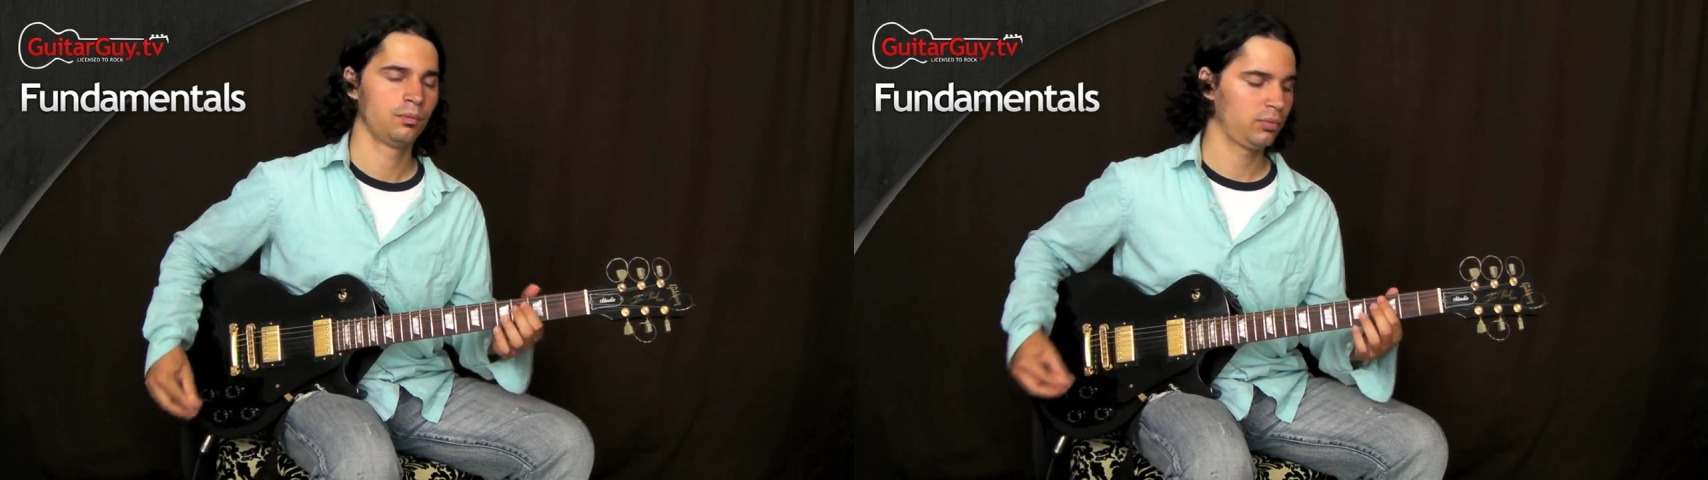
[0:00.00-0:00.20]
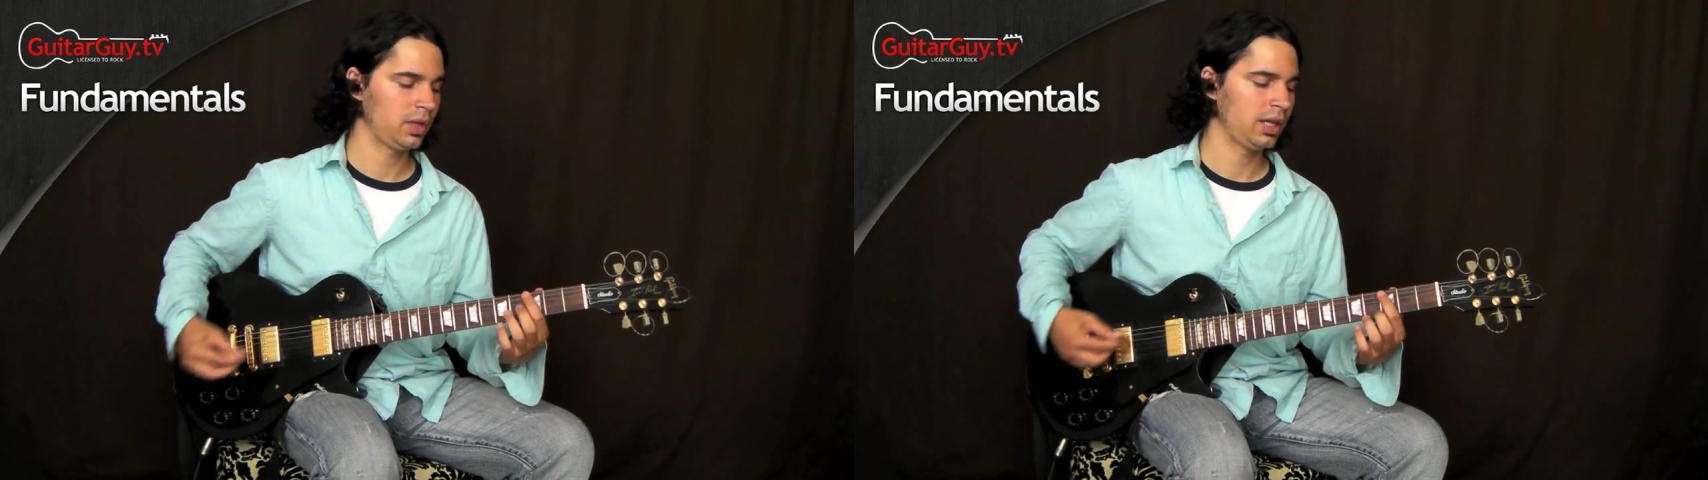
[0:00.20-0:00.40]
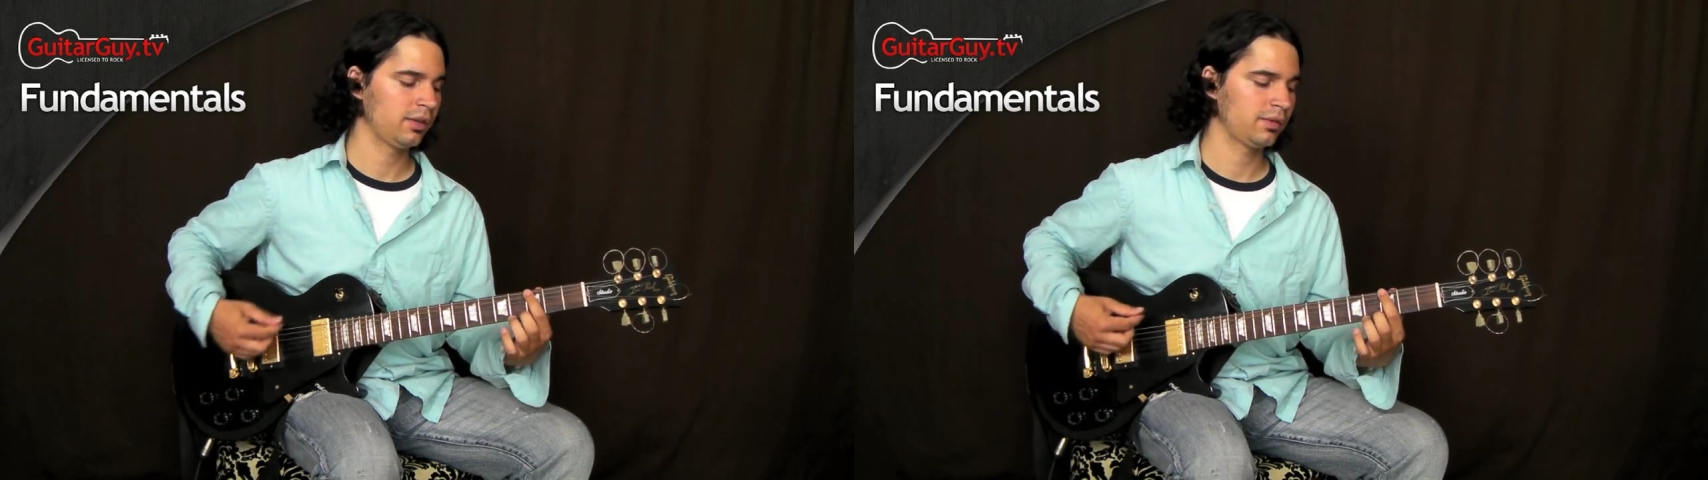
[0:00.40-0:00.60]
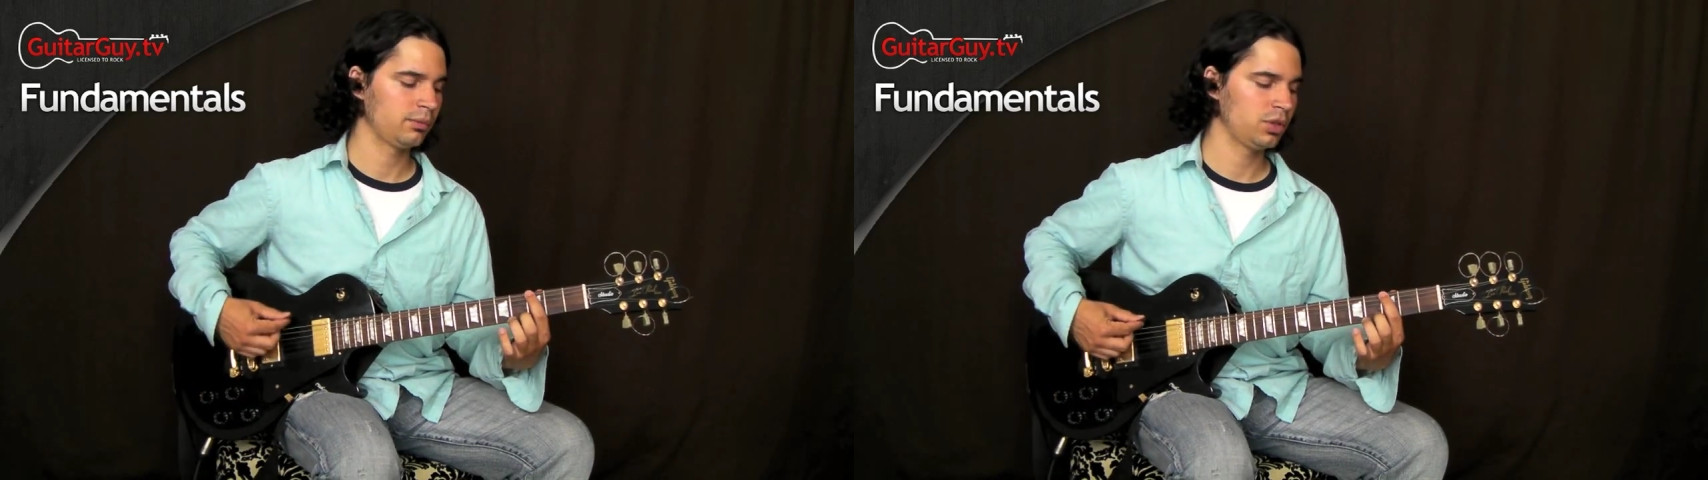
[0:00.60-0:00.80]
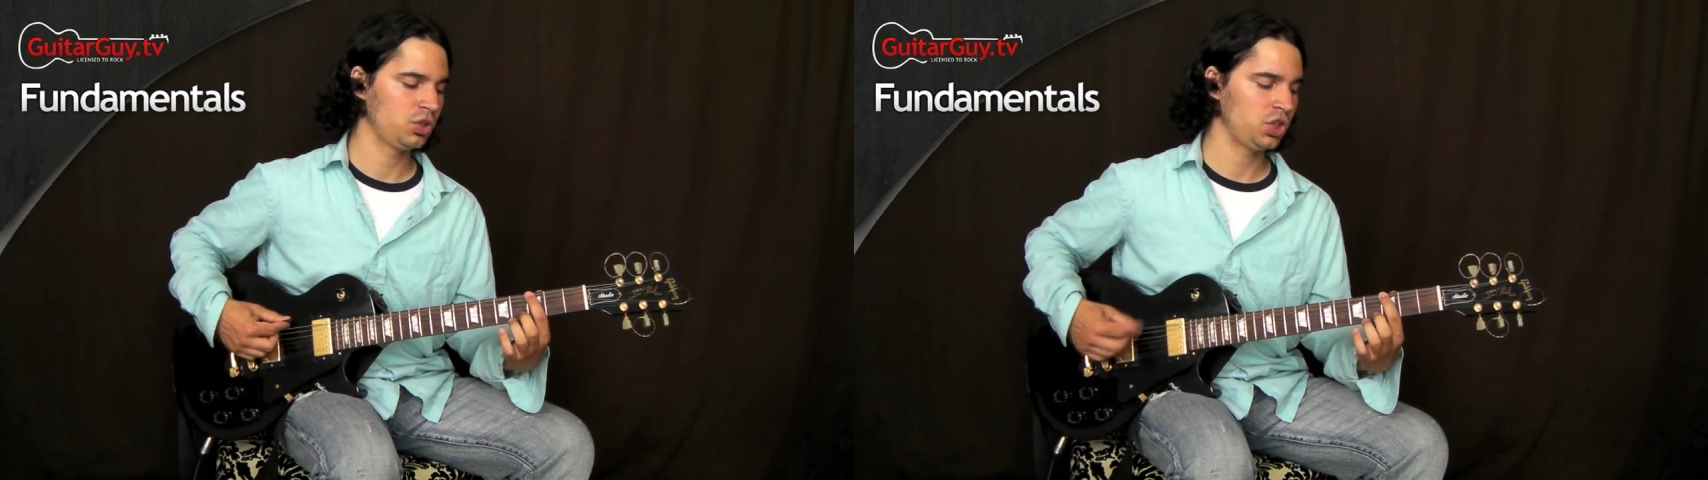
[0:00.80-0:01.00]
playing
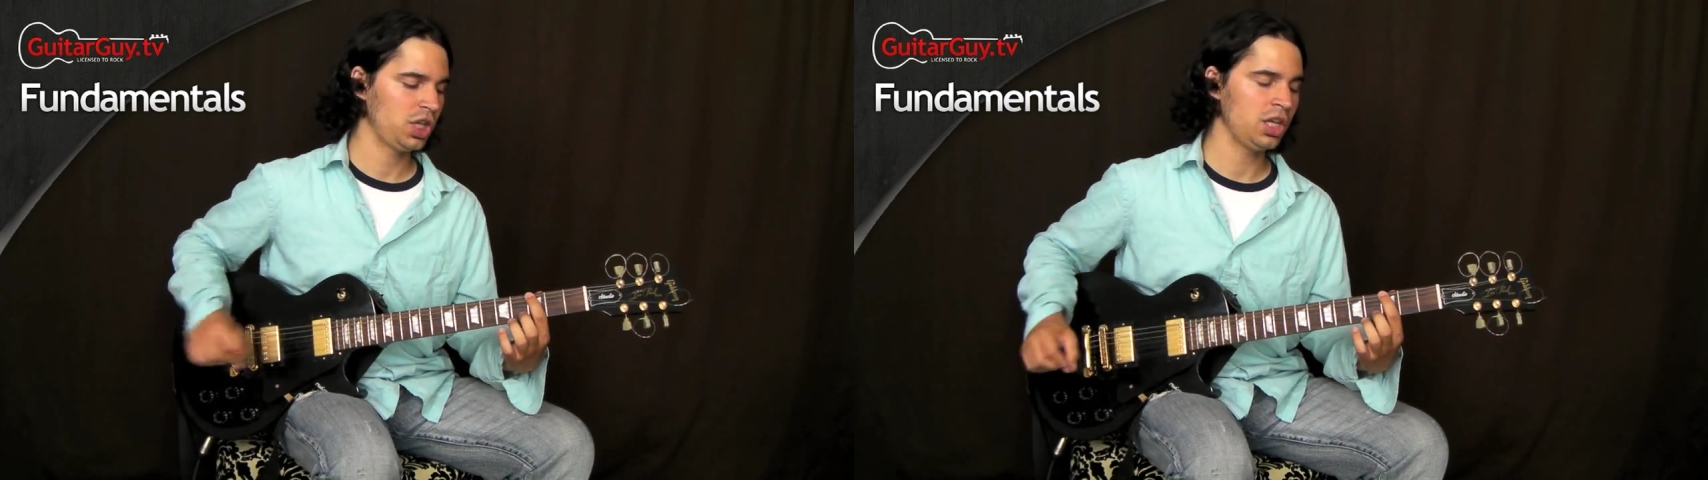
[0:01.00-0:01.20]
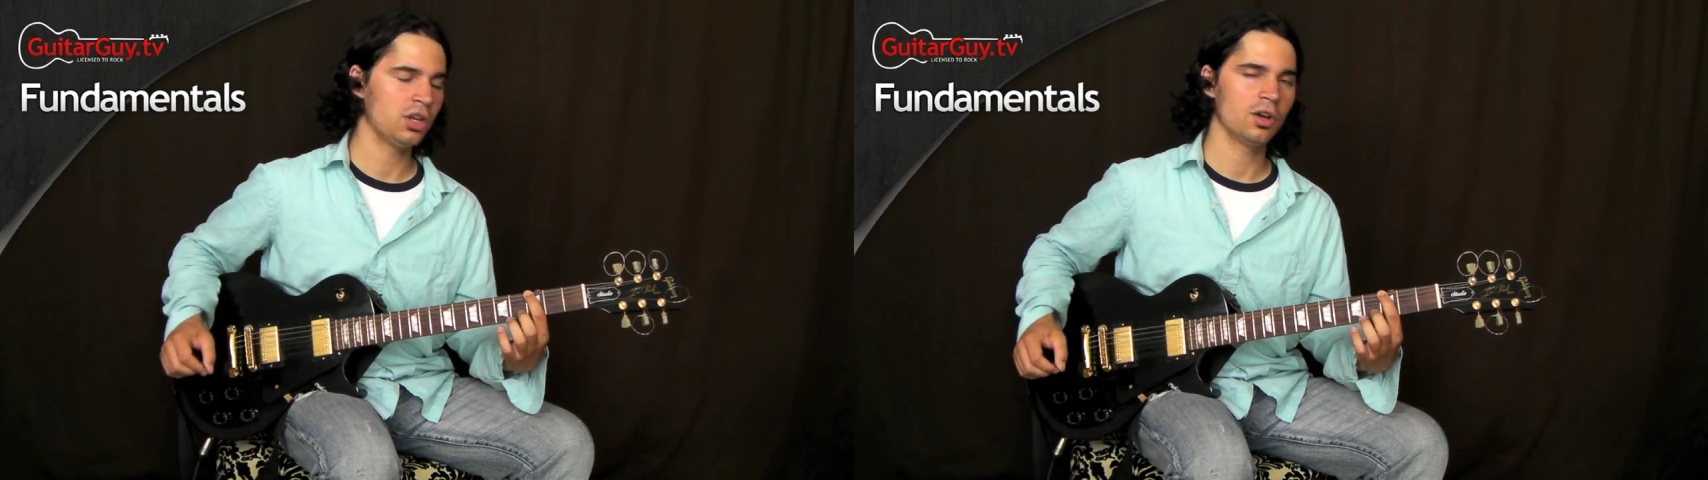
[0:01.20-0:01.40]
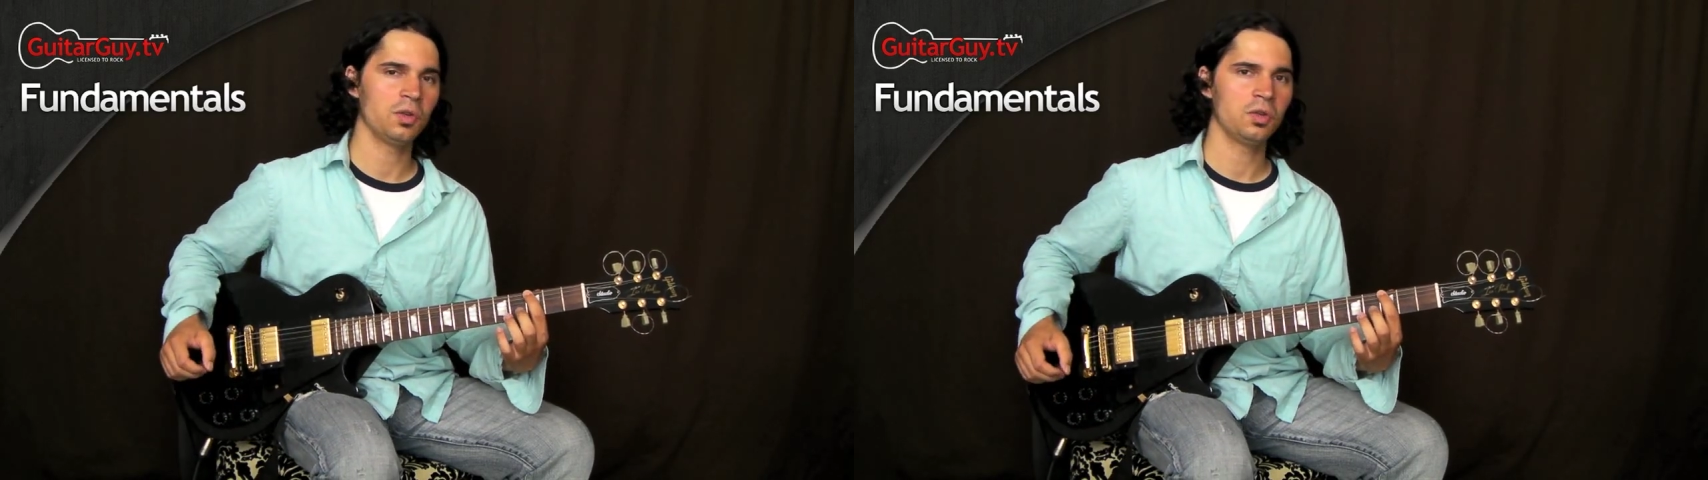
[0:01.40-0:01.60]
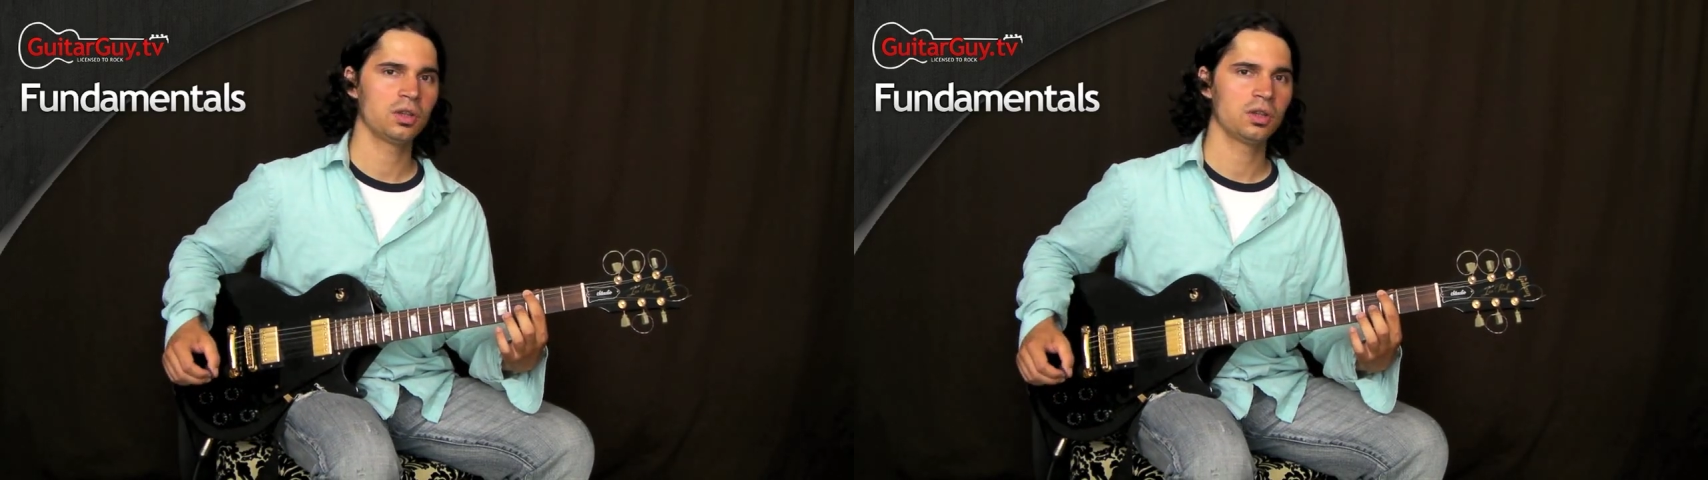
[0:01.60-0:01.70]
from the G note